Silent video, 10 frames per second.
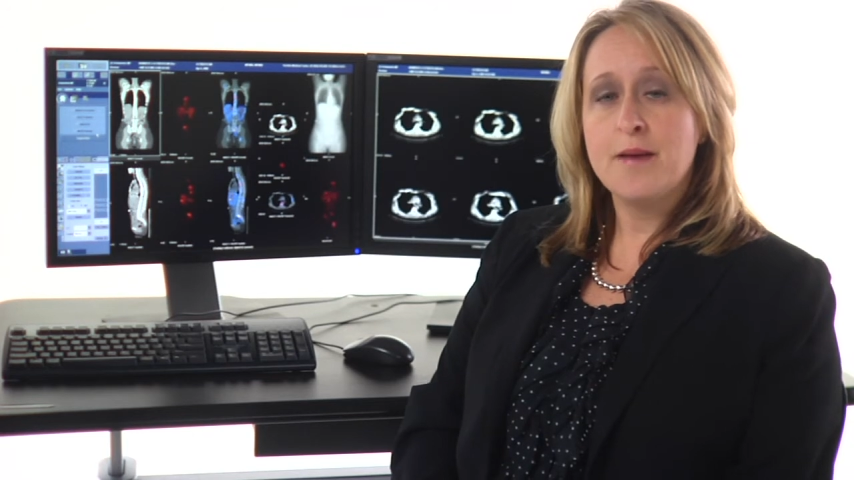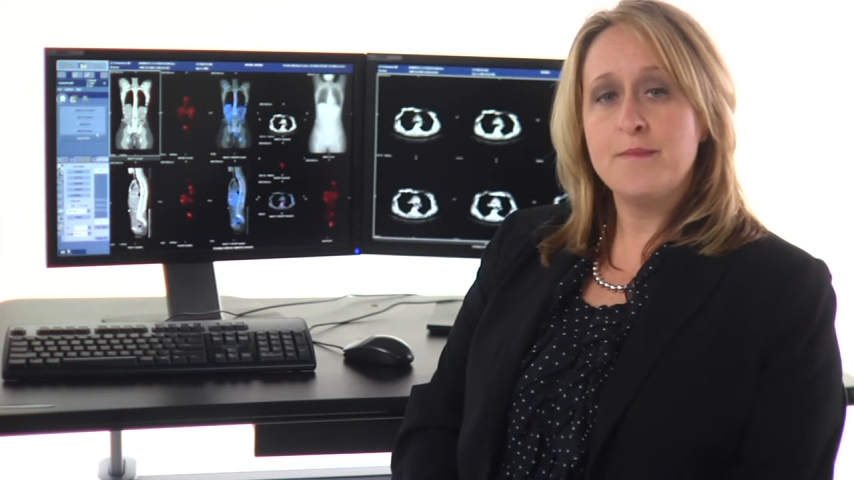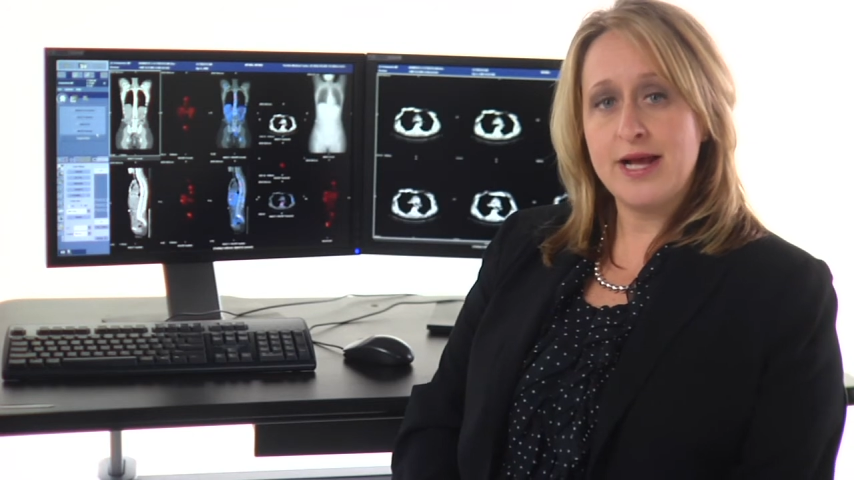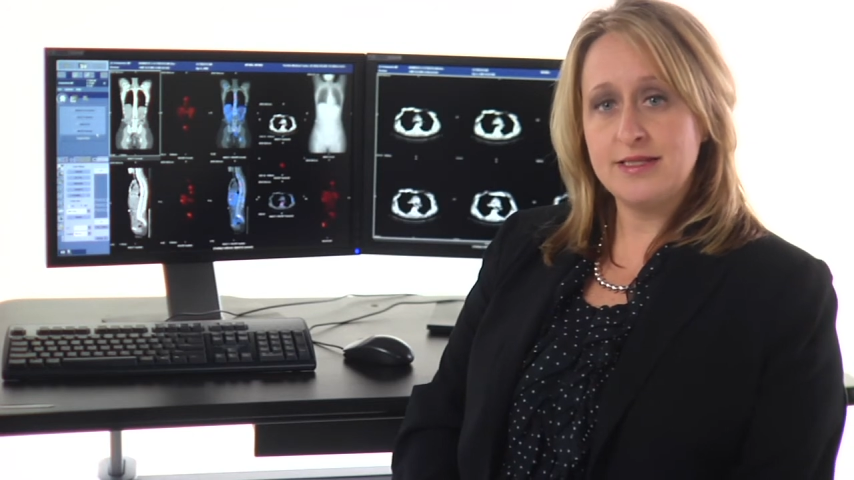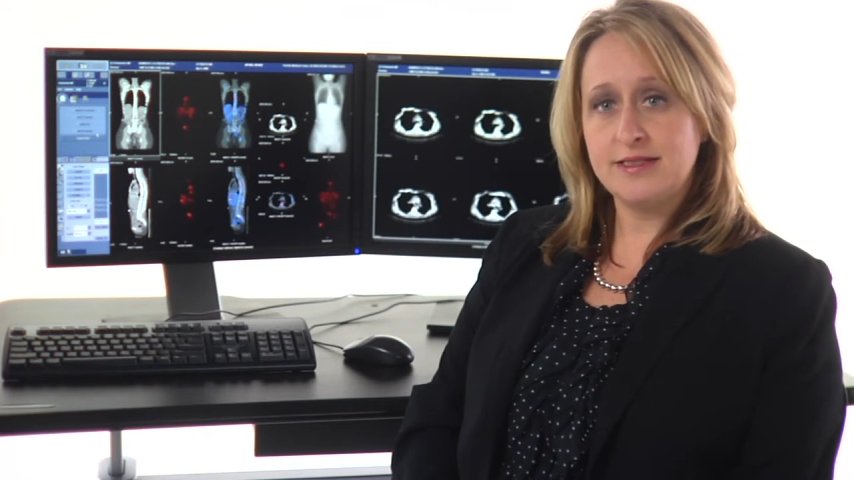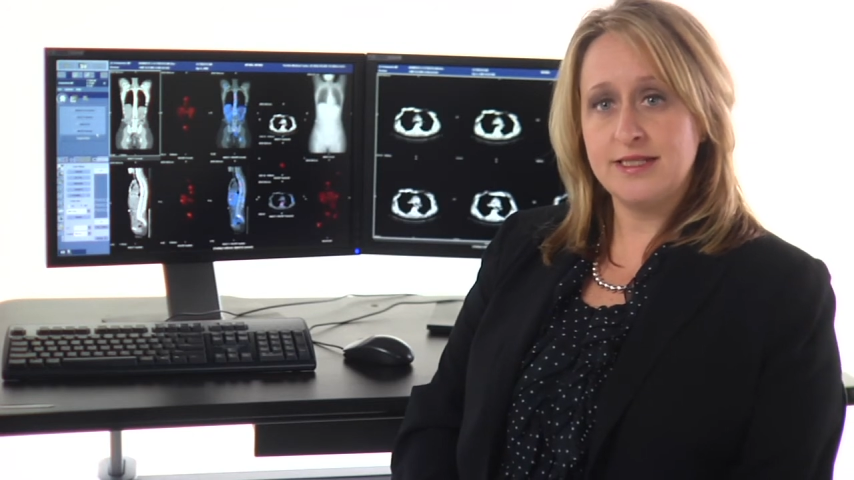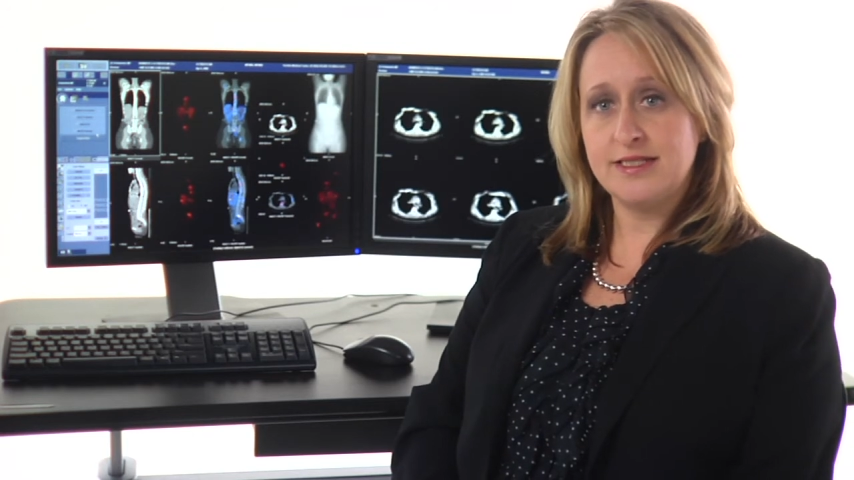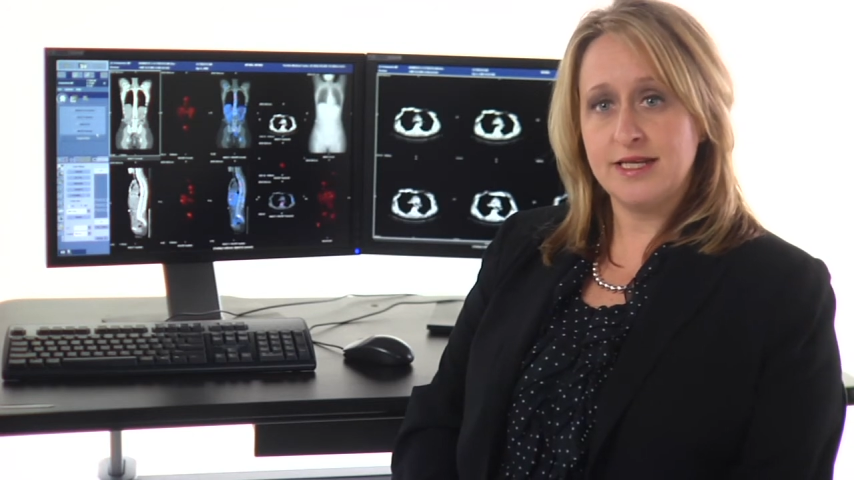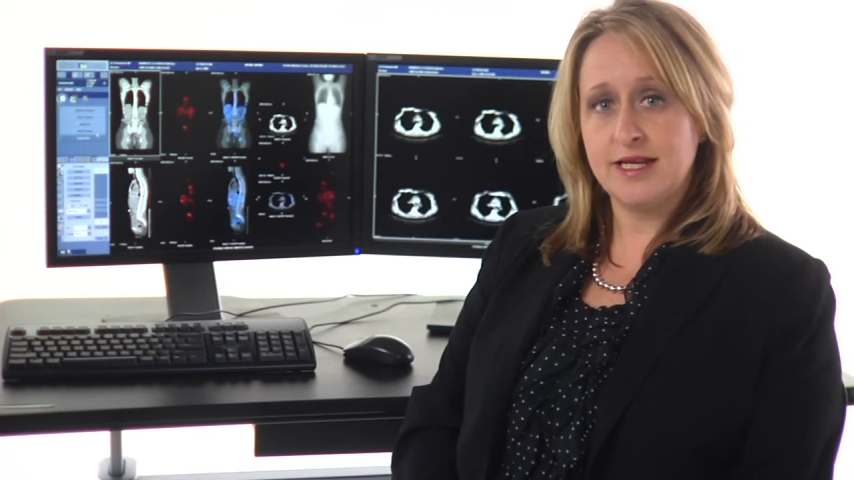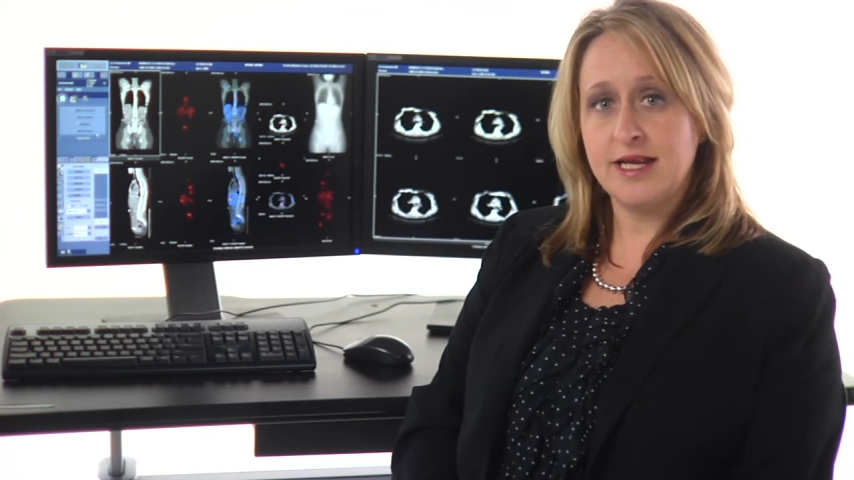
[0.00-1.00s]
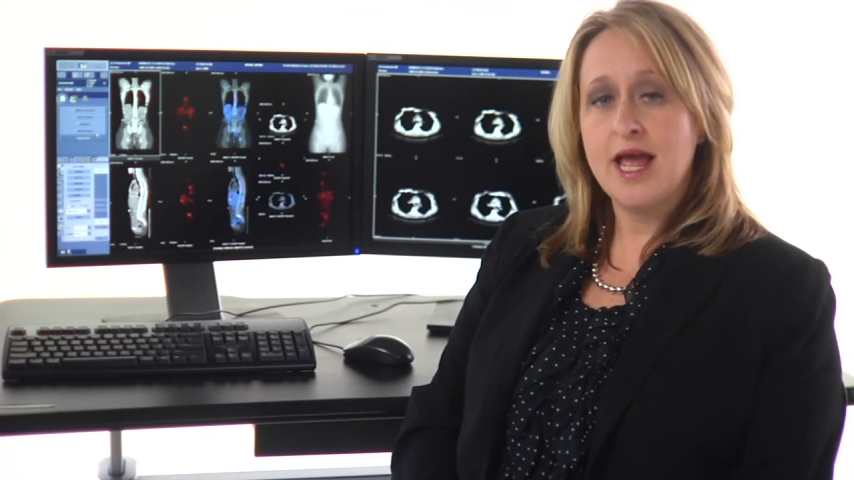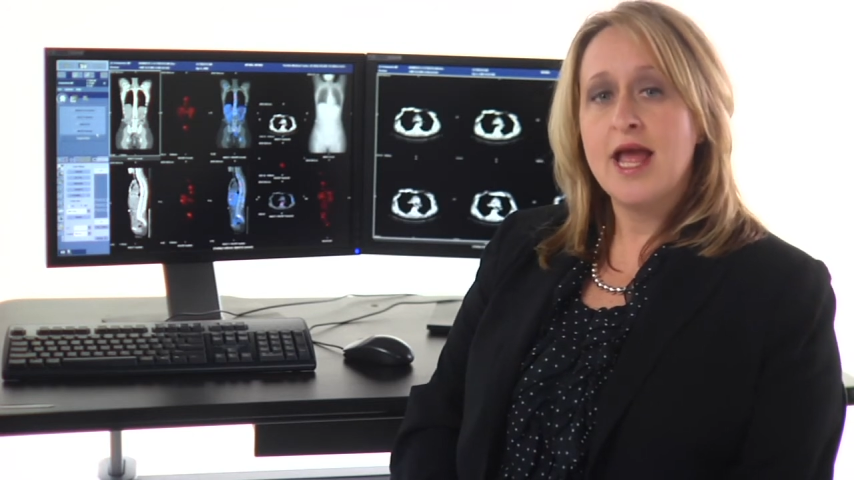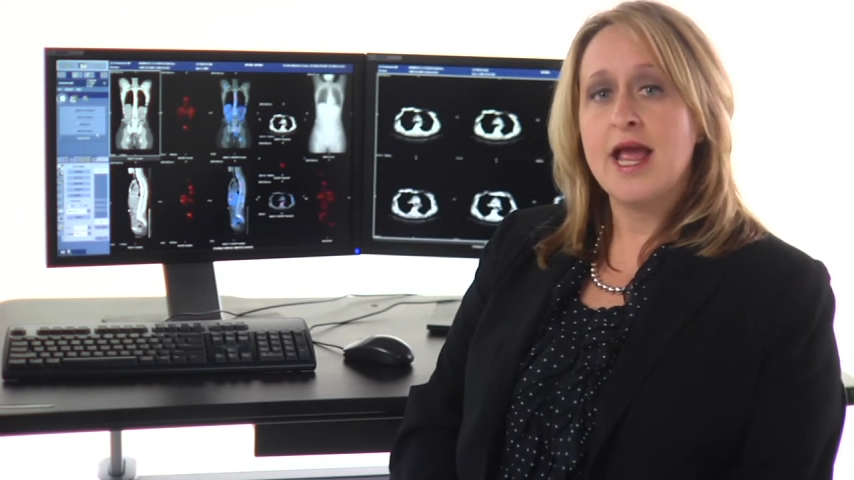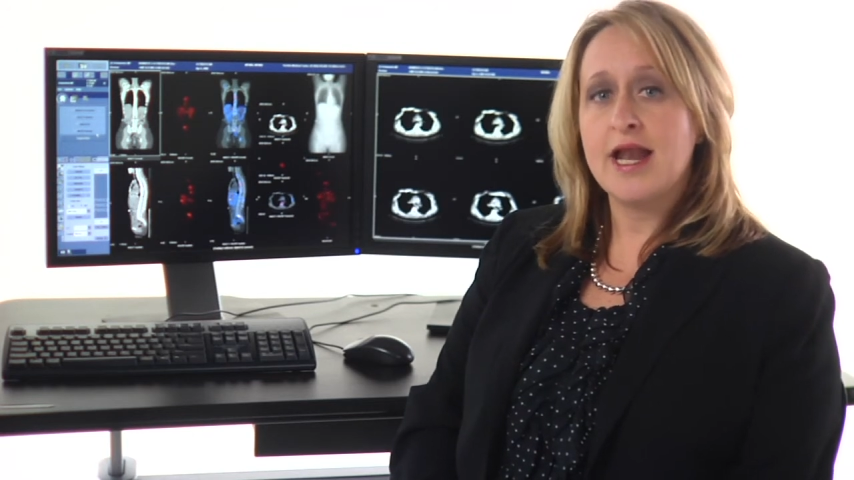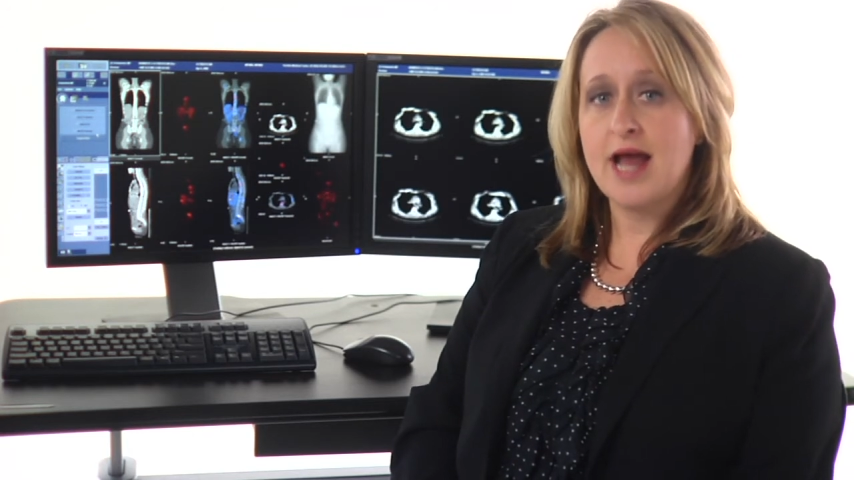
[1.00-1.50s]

PET-CT, and